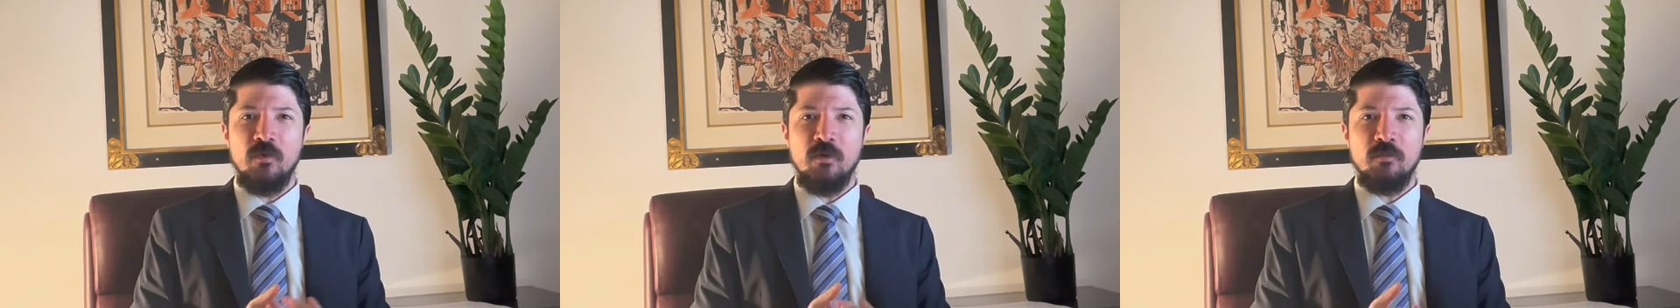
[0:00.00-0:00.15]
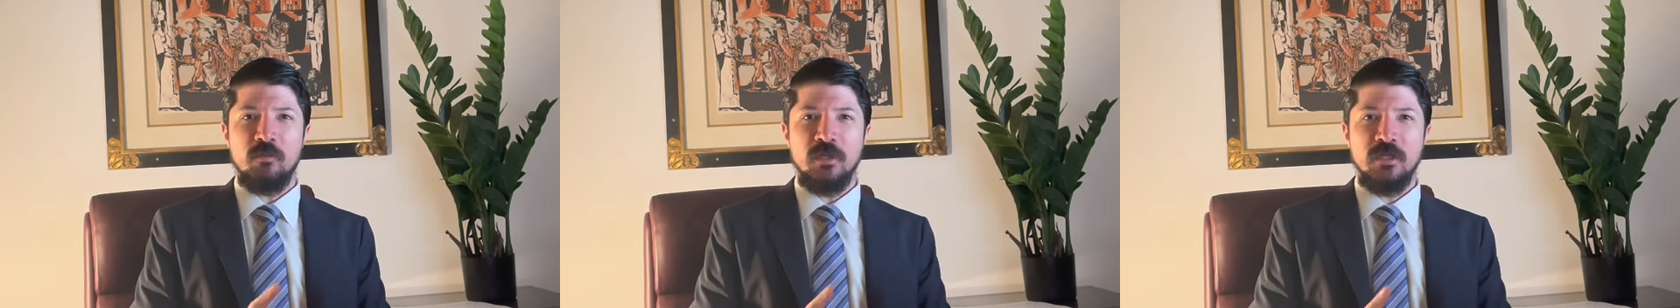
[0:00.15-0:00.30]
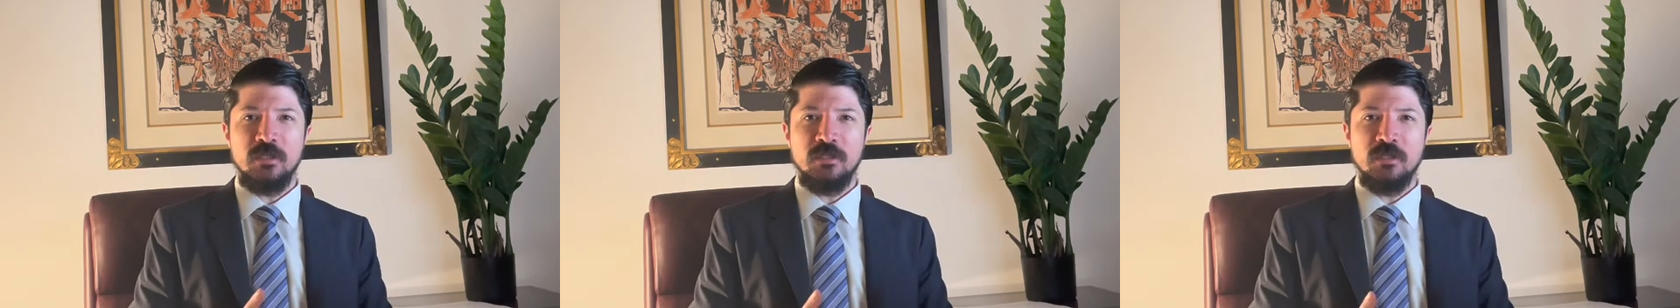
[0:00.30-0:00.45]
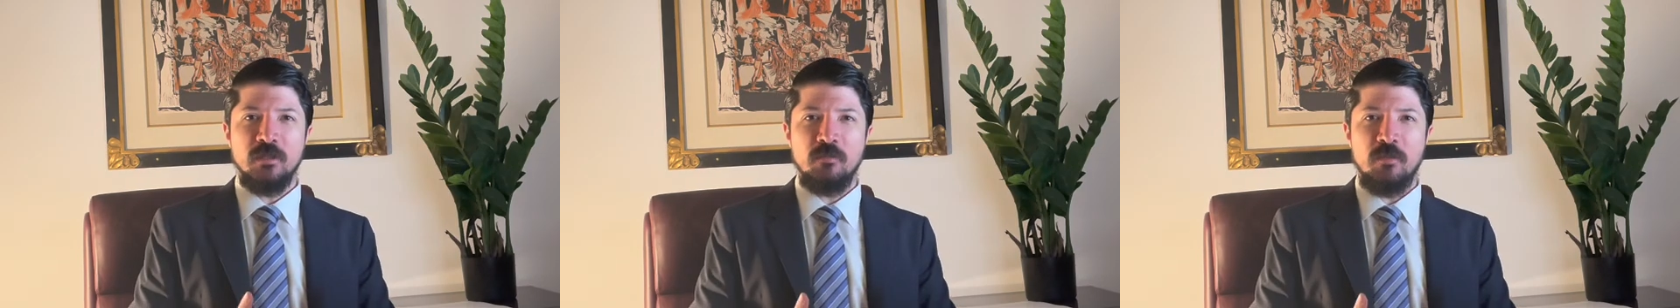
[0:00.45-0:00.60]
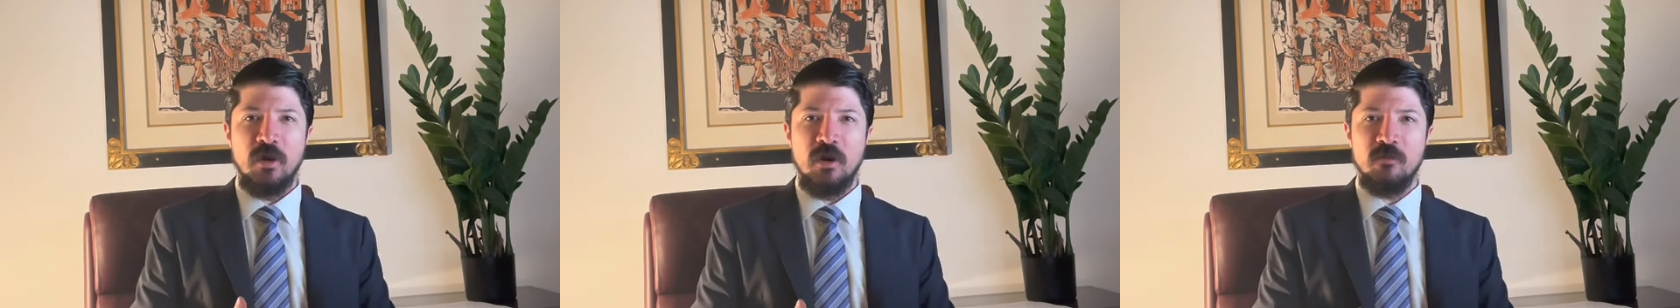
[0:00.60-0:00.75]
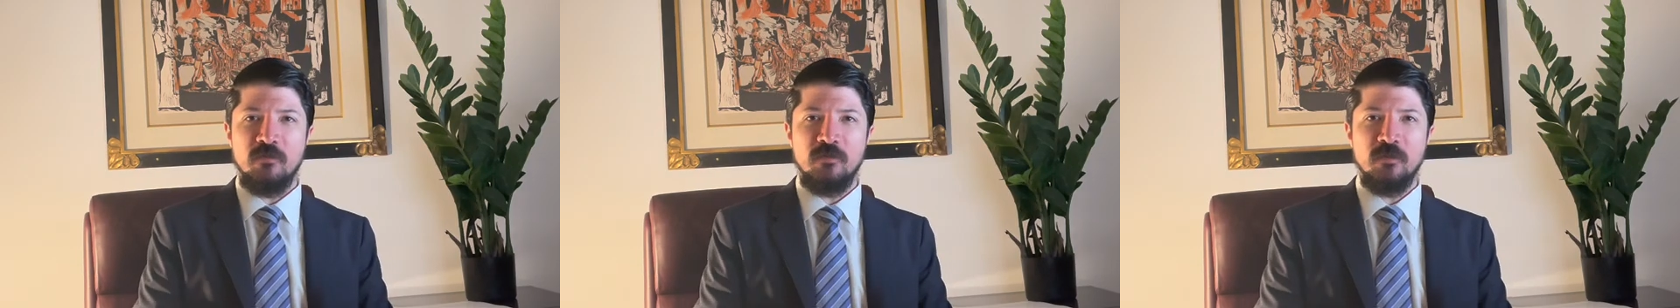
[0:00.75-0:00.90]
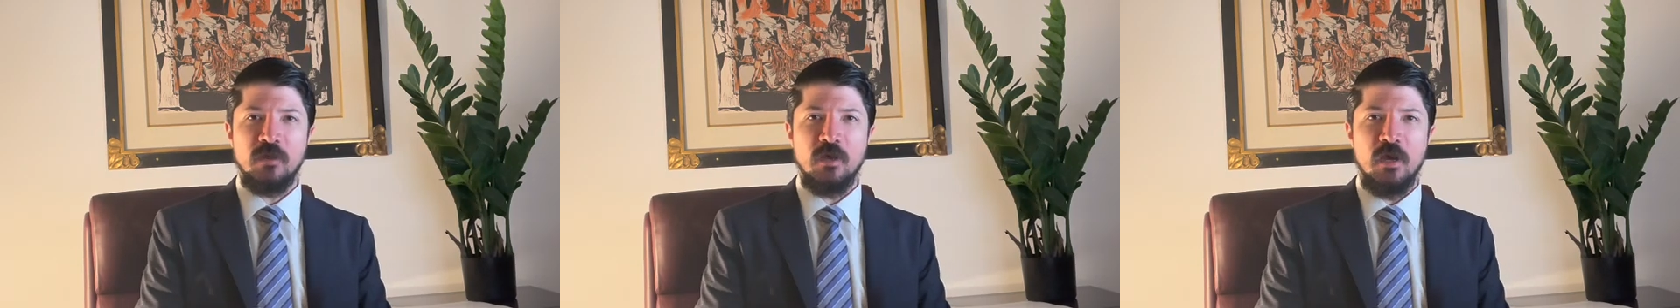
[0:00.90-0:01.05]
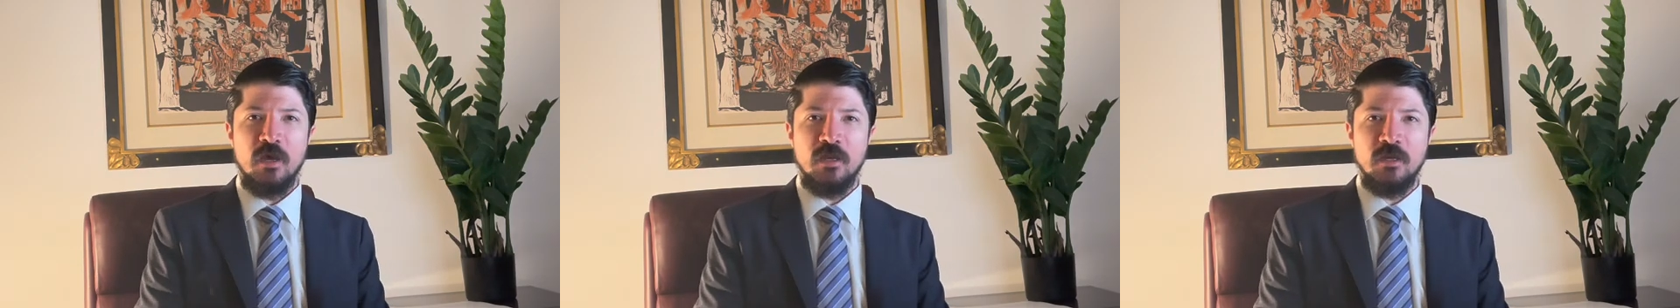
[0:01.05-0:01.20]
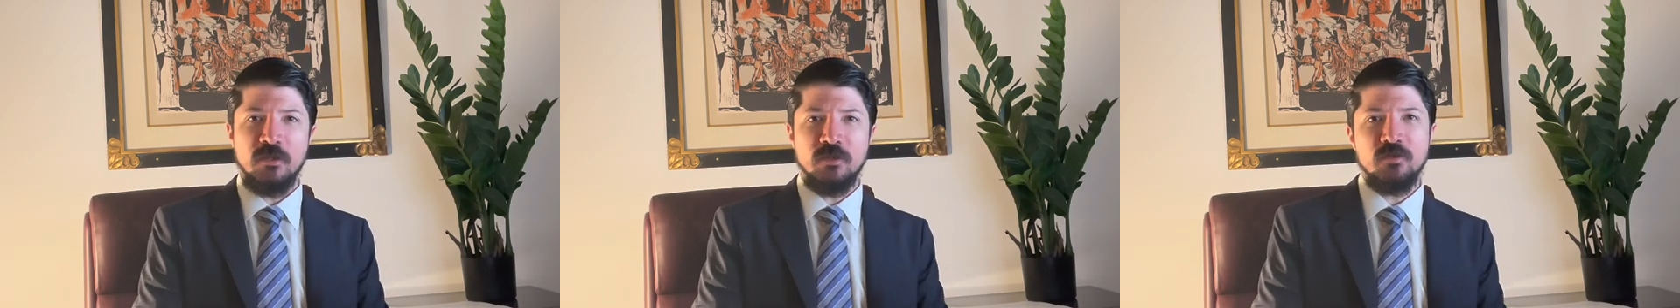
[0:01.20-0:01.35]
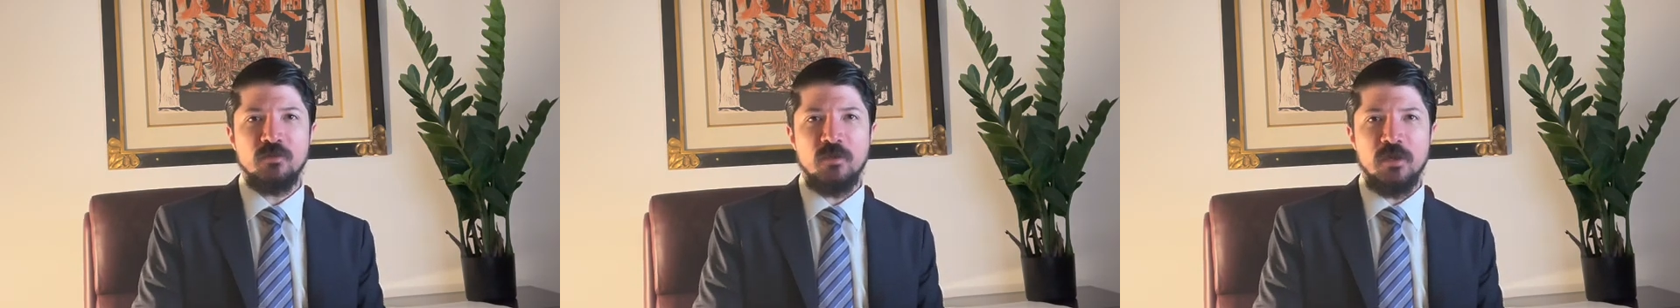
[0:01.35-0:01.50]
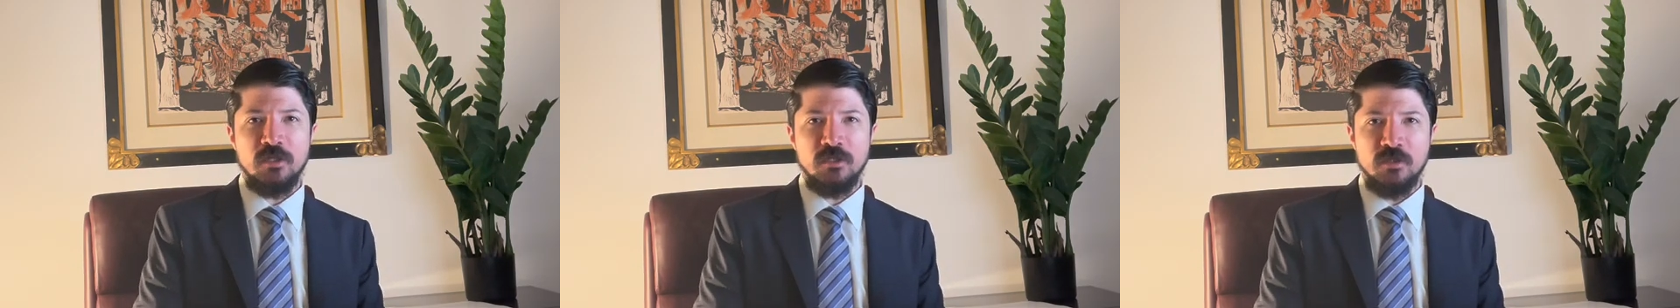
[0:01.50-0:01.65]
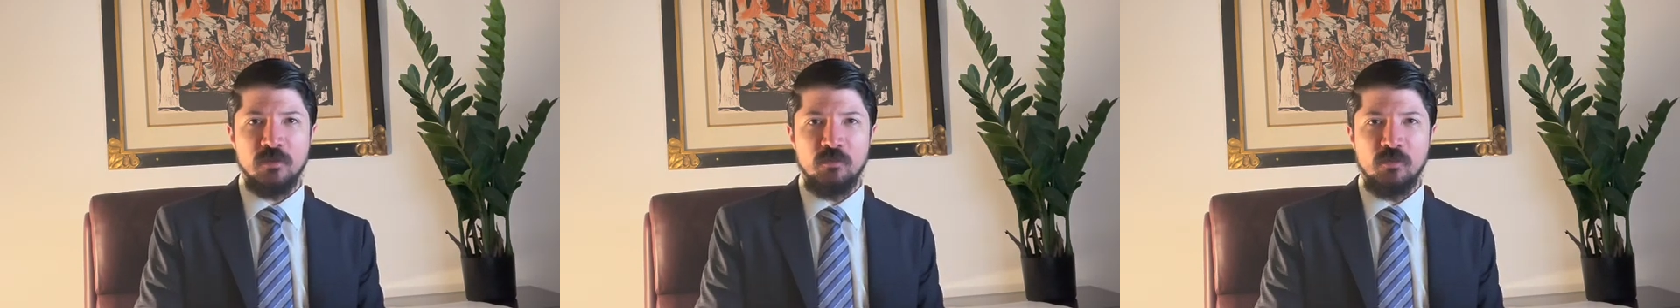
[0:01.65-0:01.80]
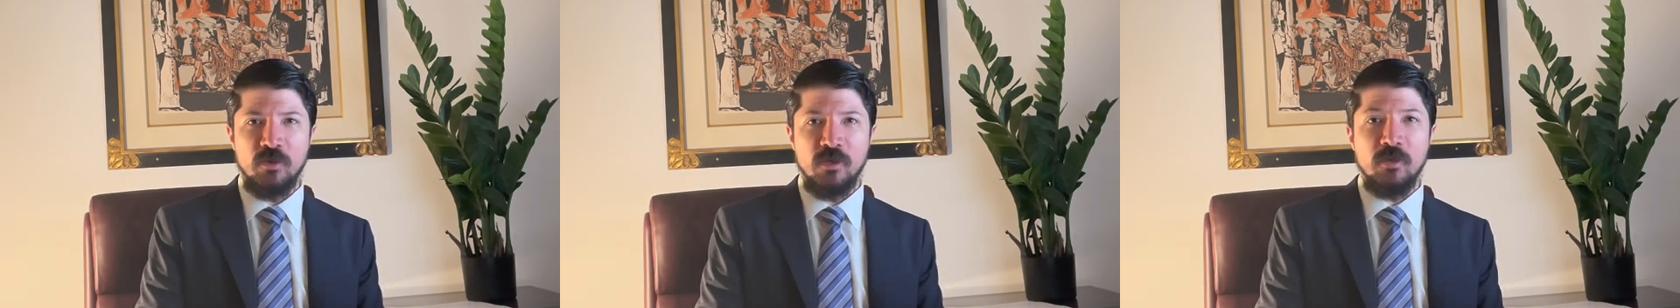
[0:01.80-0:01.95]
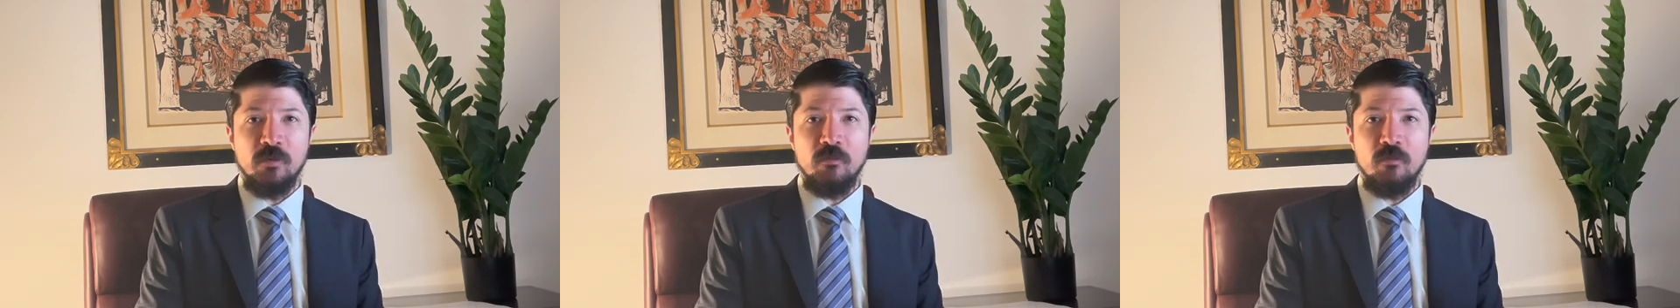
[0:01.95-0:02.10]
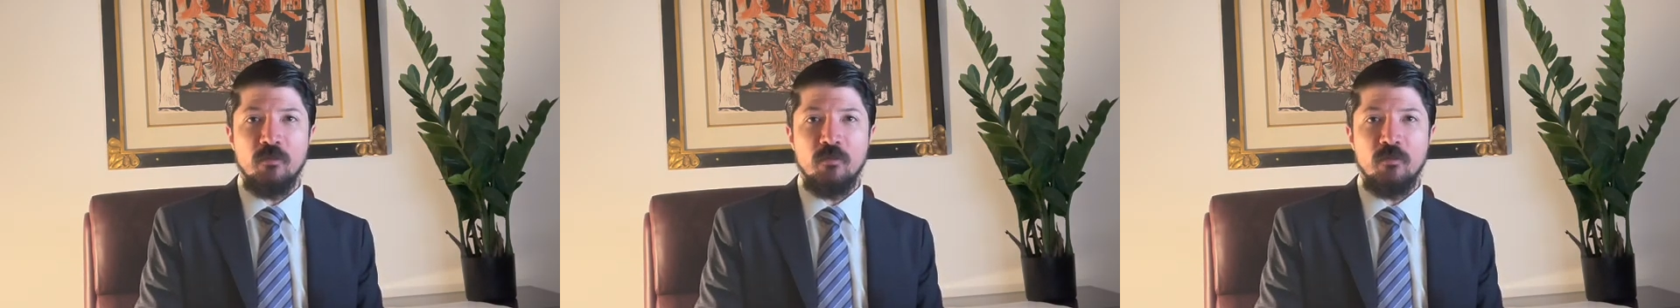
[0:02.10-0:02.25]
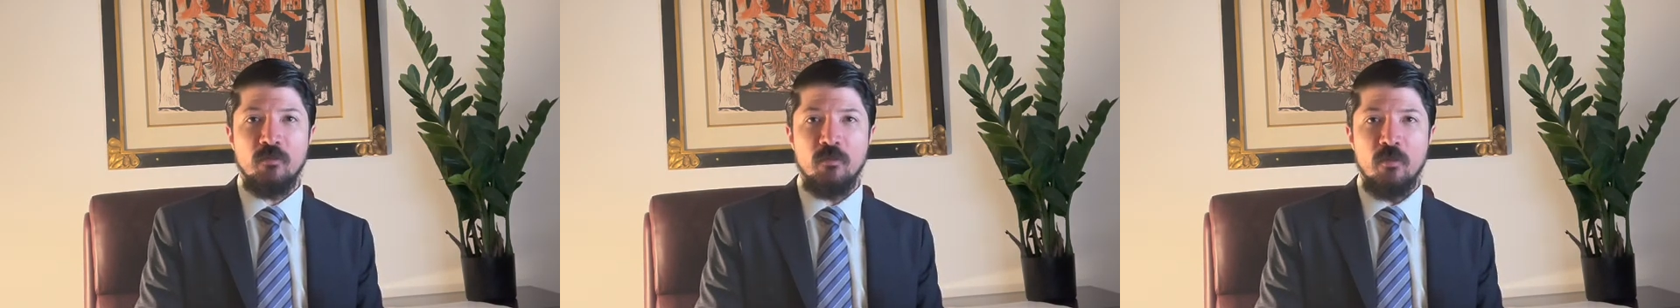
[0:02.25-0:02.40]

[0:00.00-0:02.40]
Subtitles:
where beats and powerful guidance reign supreme,